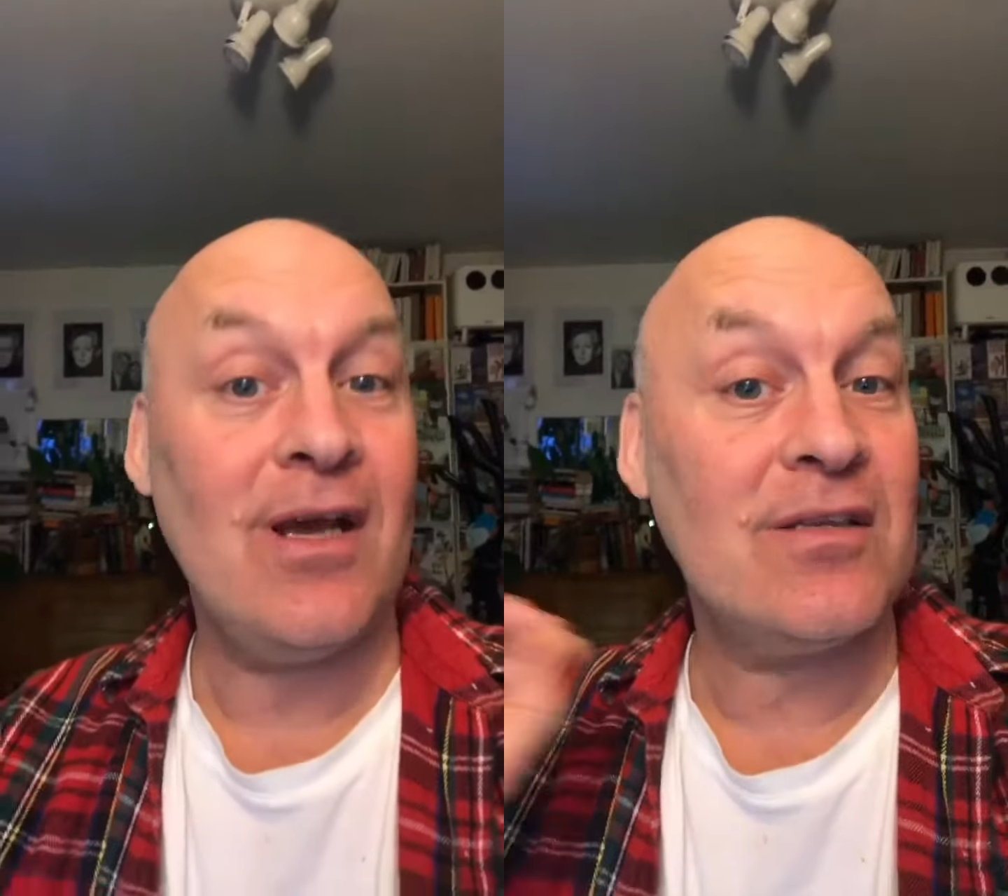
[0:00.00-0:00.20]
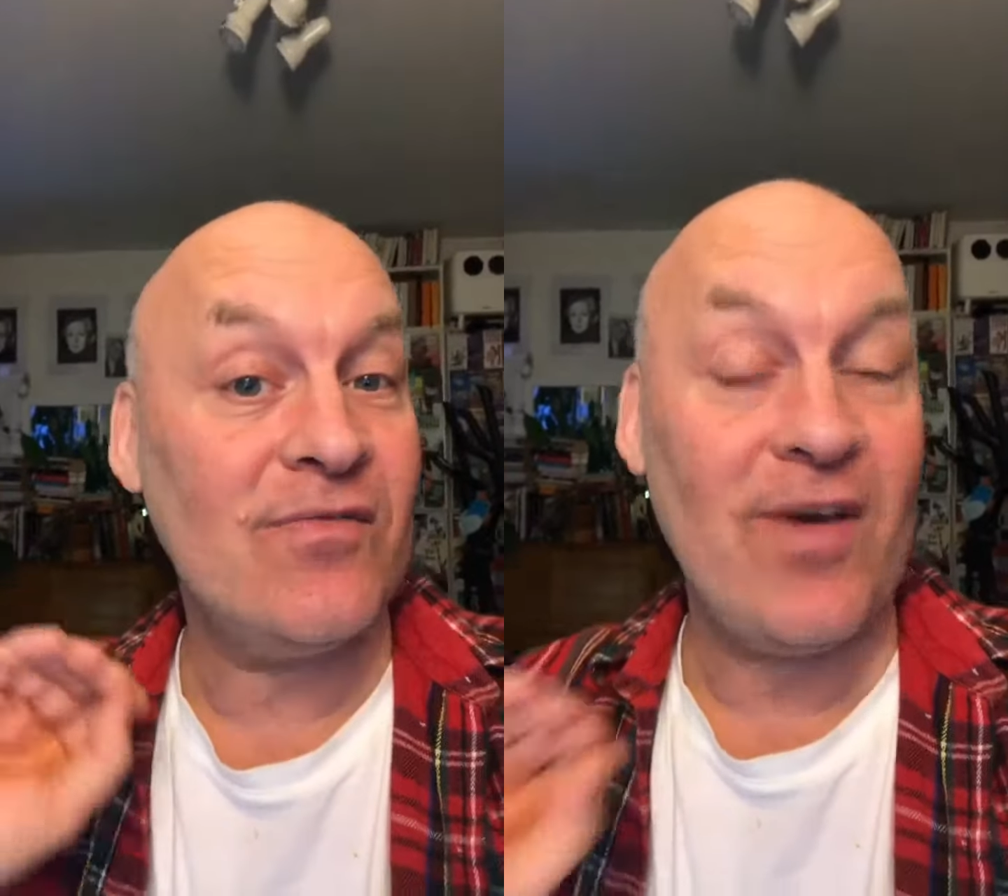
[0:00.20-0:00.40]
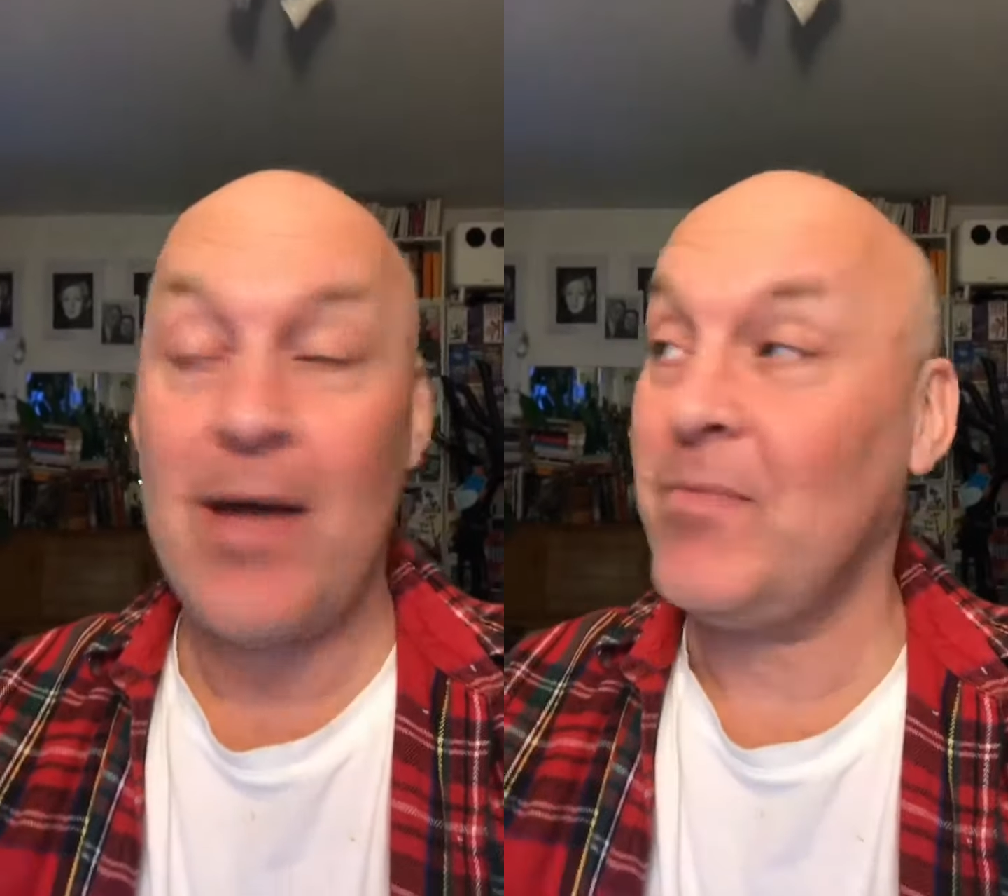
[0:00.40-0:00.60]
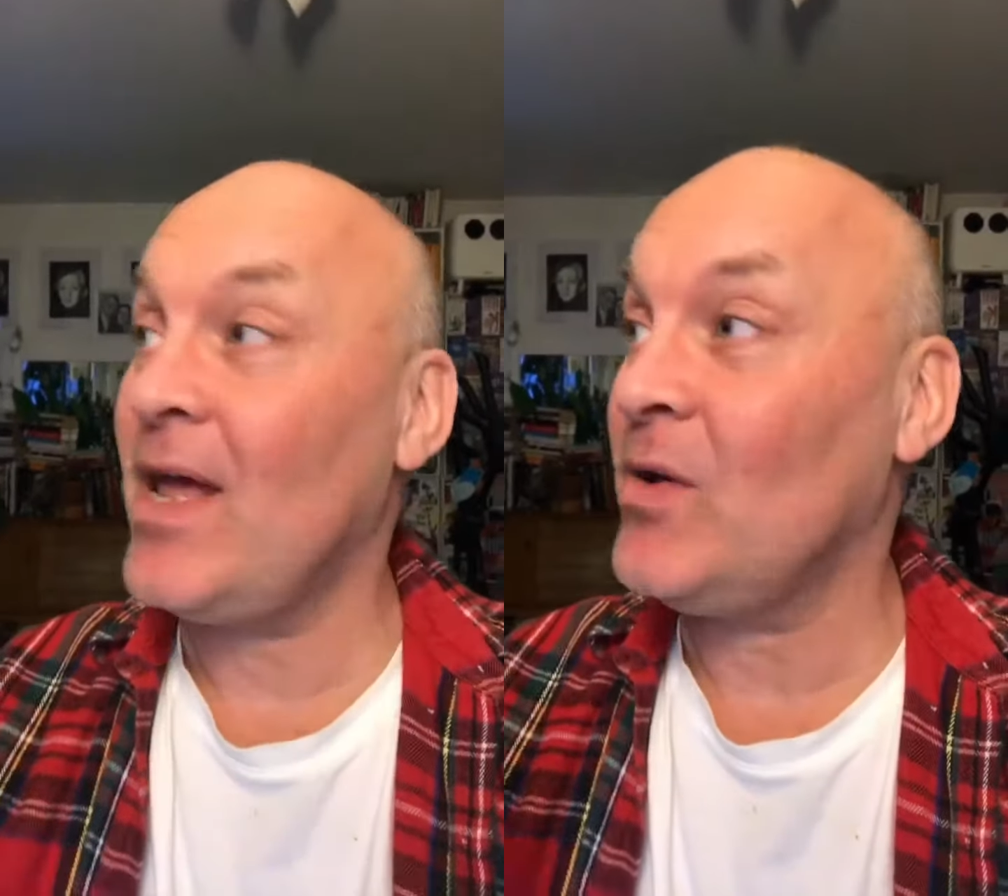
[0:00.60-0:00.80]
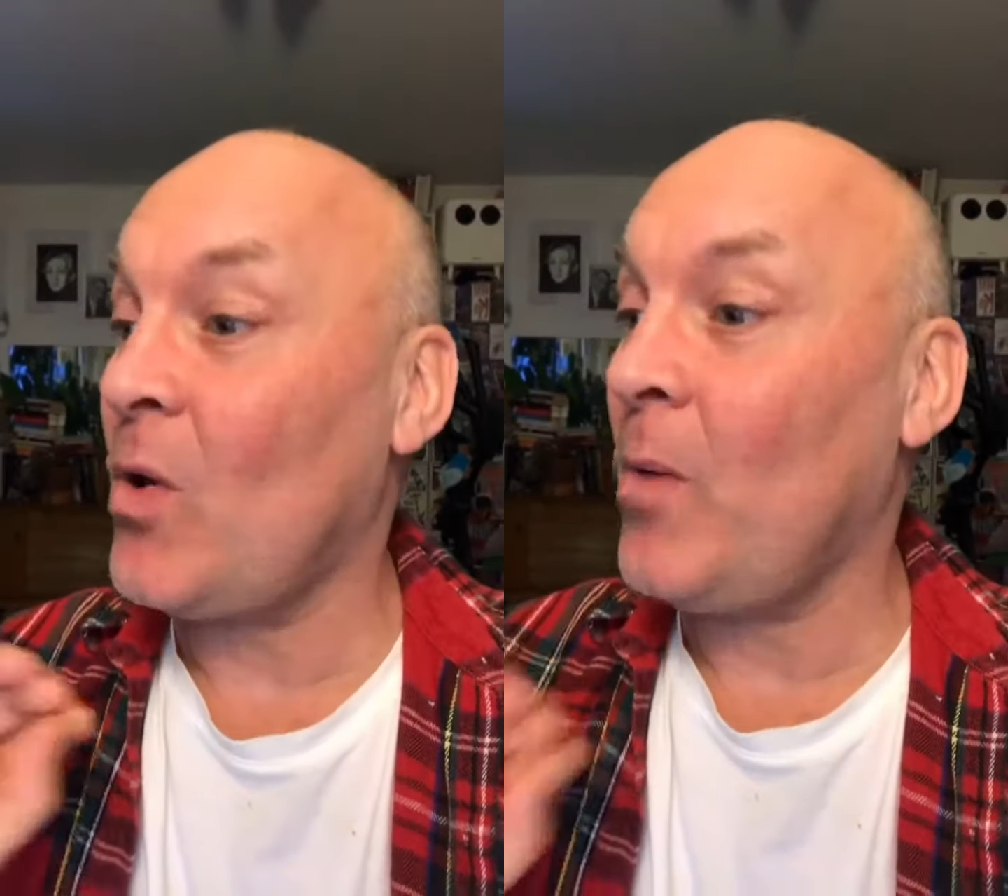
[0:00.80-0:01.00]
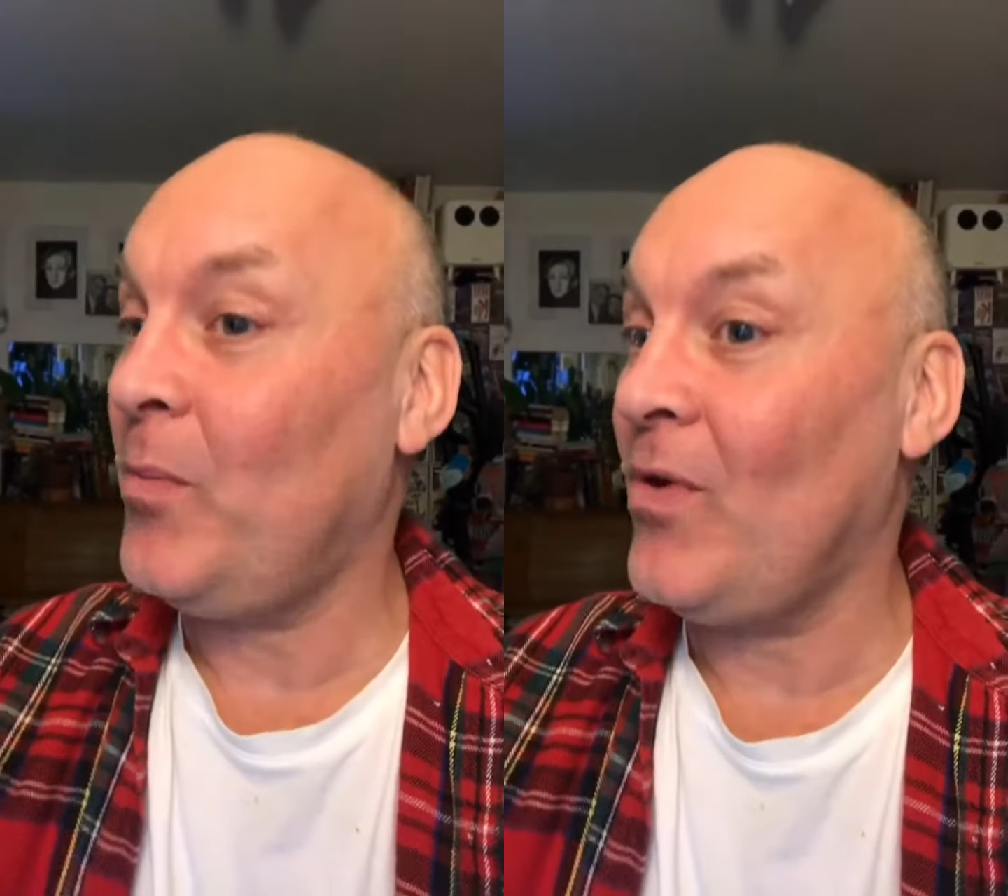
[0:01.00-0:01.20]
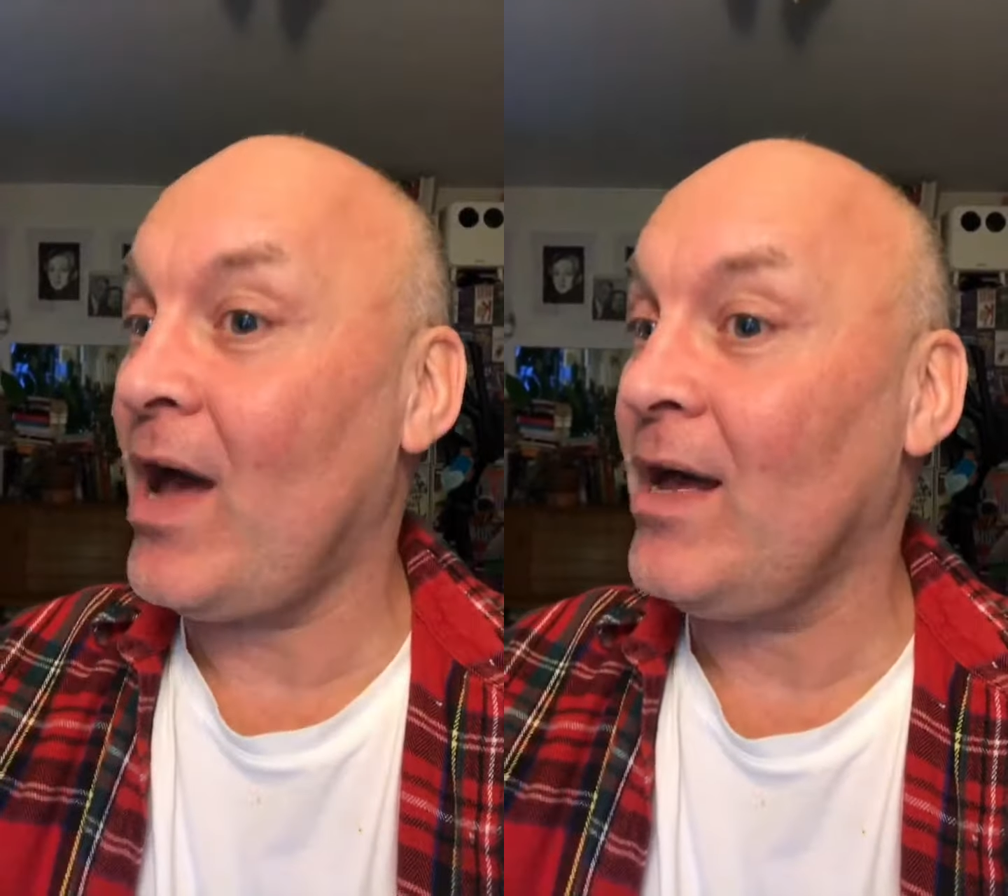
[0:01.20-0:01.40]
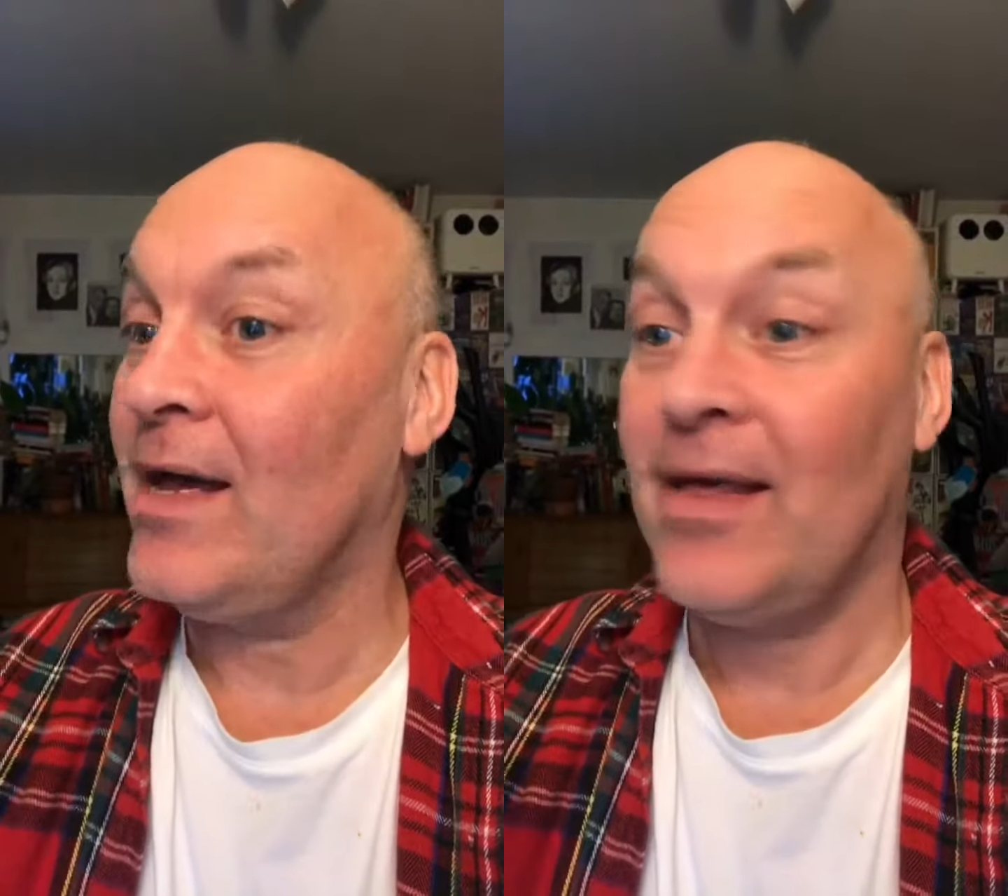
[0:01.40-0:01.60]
at the Värmland Opera